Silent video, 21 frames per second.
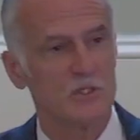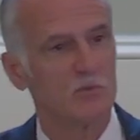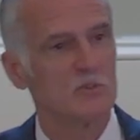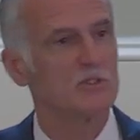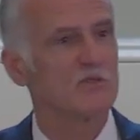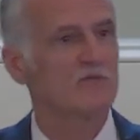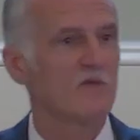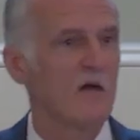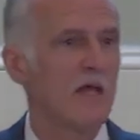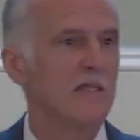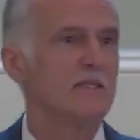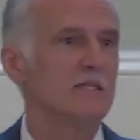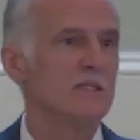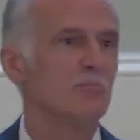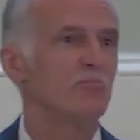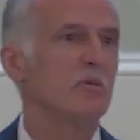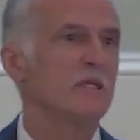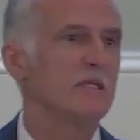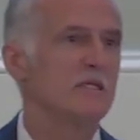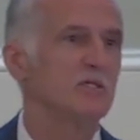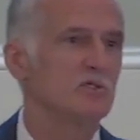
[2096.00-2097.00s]
she was
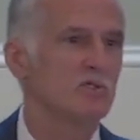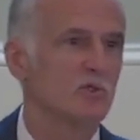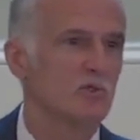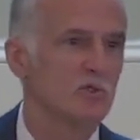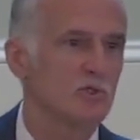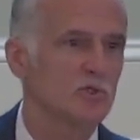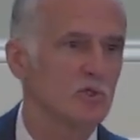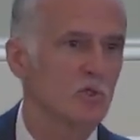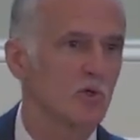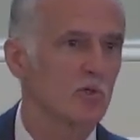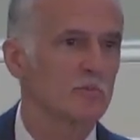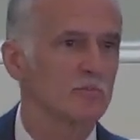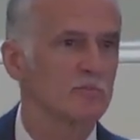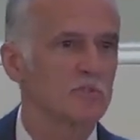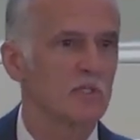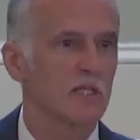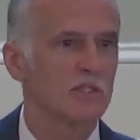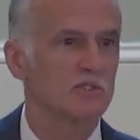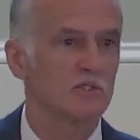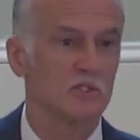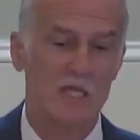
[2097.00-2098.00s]
finding peace in her
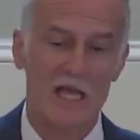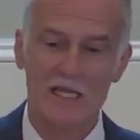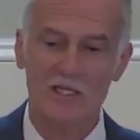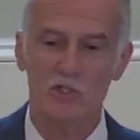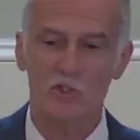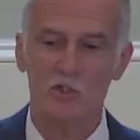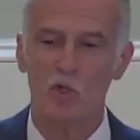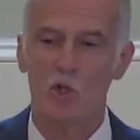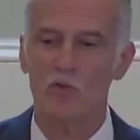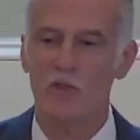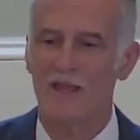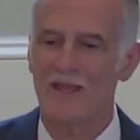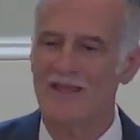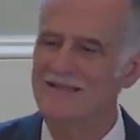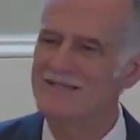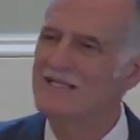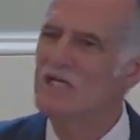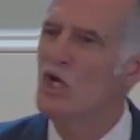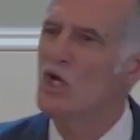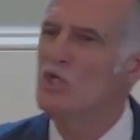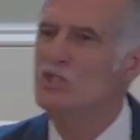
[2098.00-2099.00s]
circumstances. How do you know
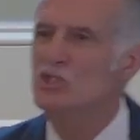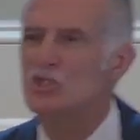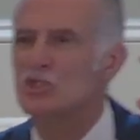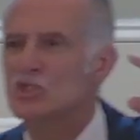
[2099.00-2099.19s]
that?